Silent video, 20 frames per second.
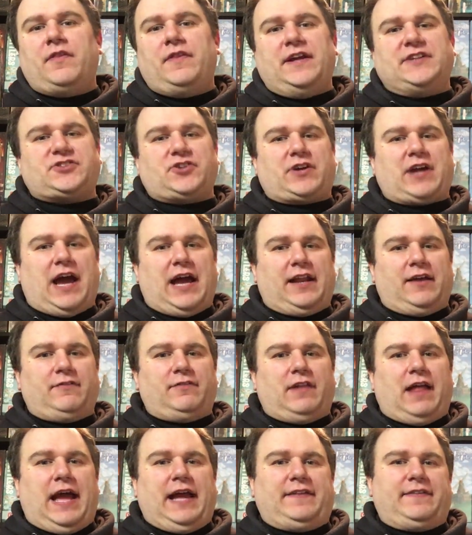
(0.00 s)
These are kind
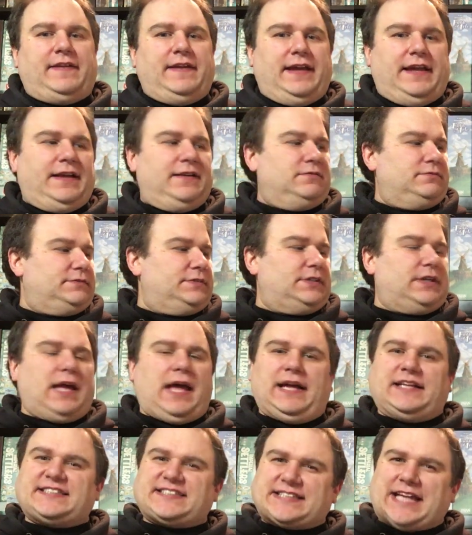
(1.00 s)
of like the
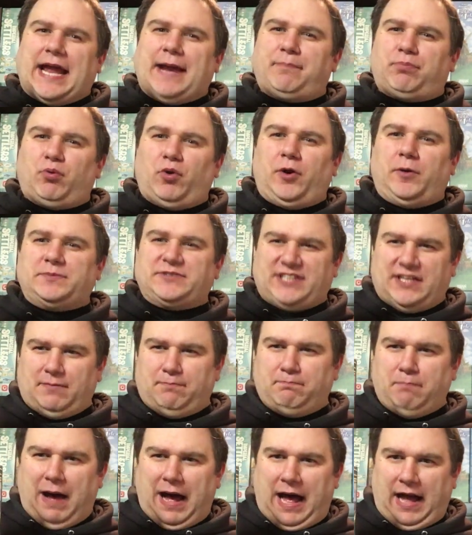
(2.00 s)
escape rooms in
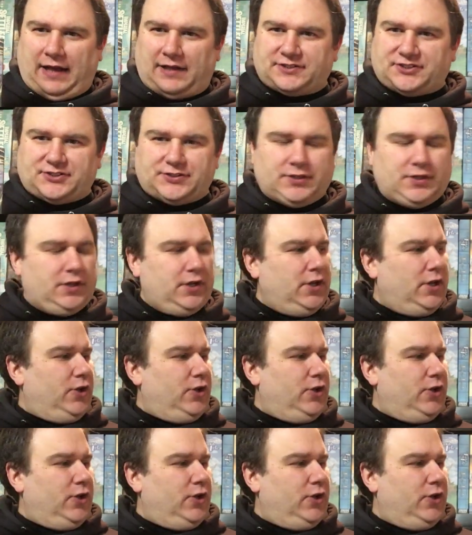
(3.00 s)
a box.